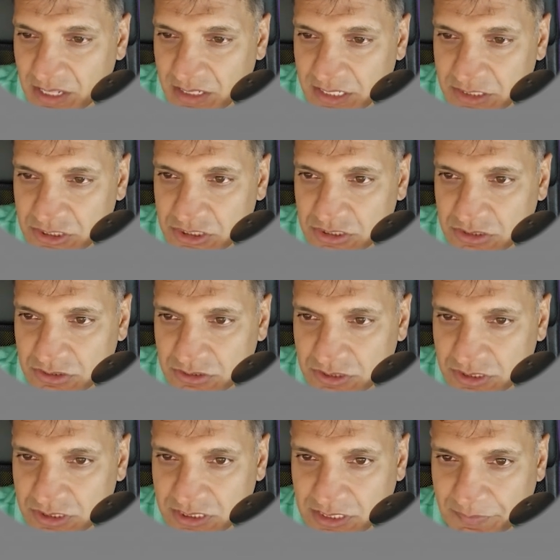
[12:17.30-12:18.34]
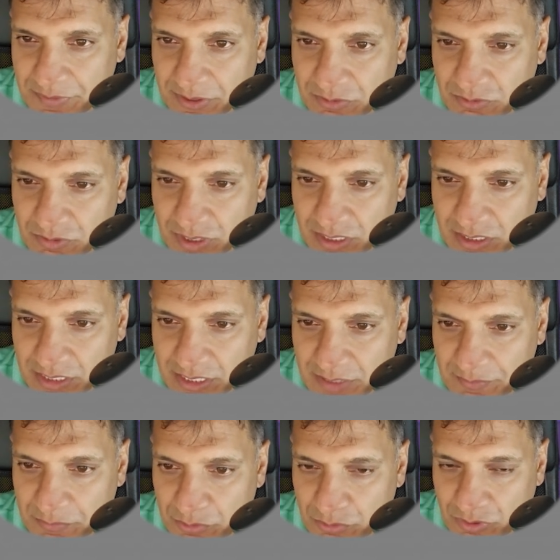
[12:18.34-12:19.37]
let's use something really
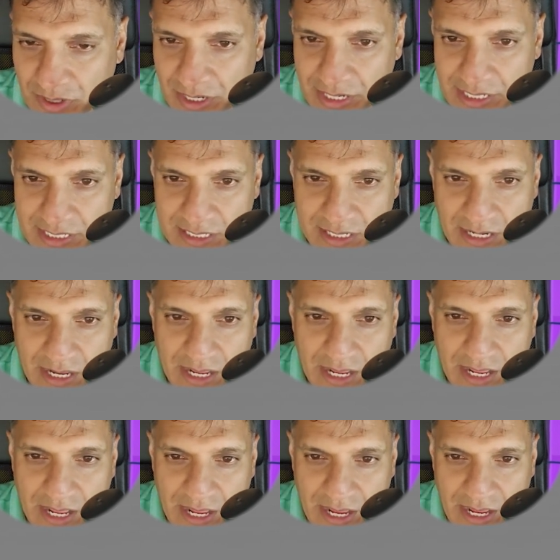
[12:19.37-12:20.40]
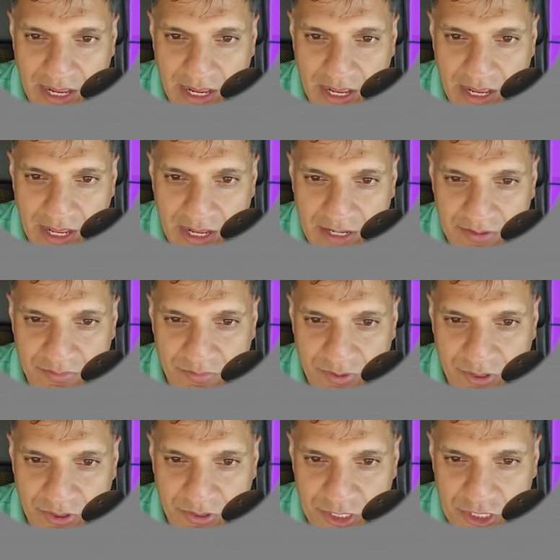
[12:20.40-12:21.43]
bright, and we're
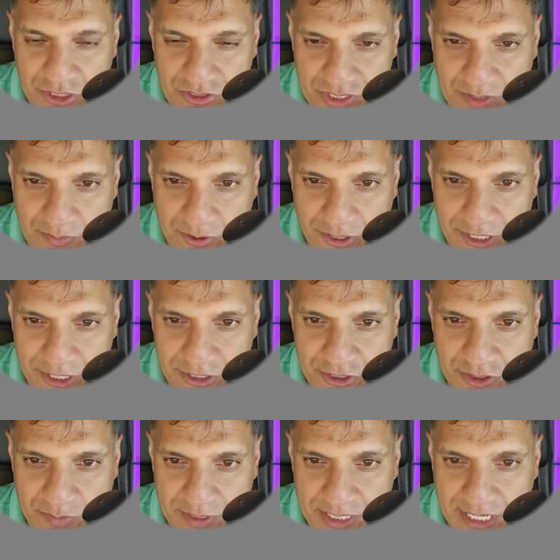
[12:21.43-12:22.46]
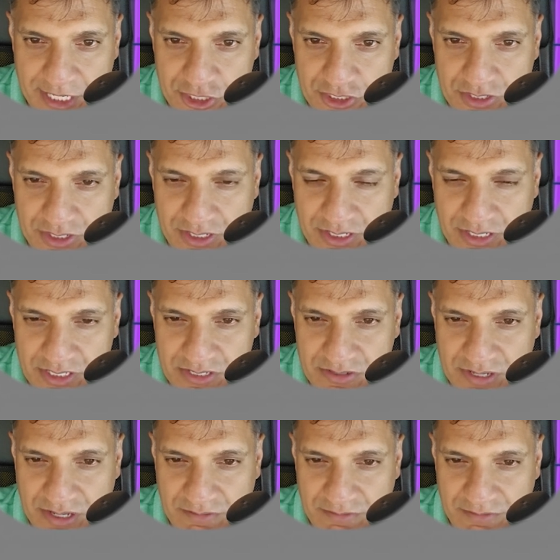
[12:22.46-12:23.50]
going to use our point interpretation. Let's
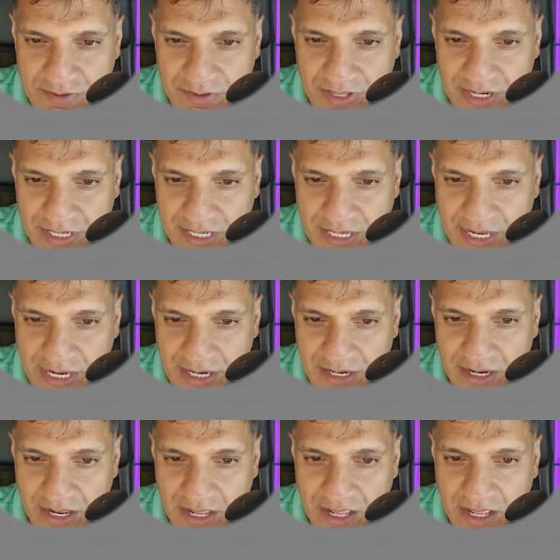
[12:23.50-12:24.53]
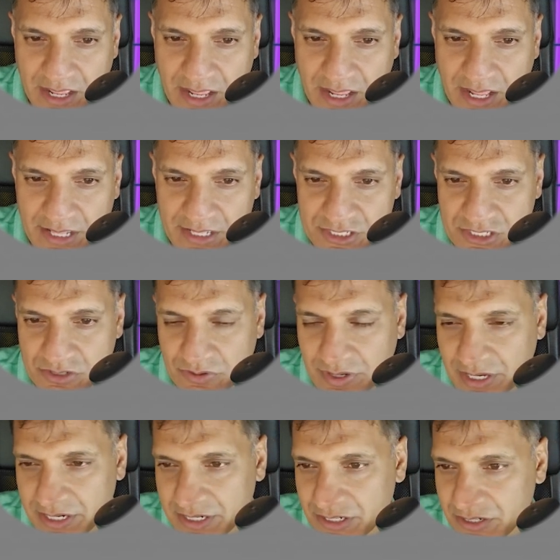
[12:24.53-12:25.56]
infill that again, and let's go
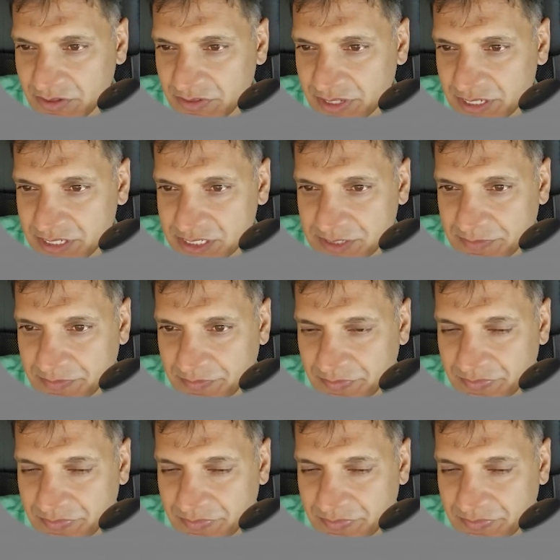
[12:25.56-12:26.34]
ahead and do this.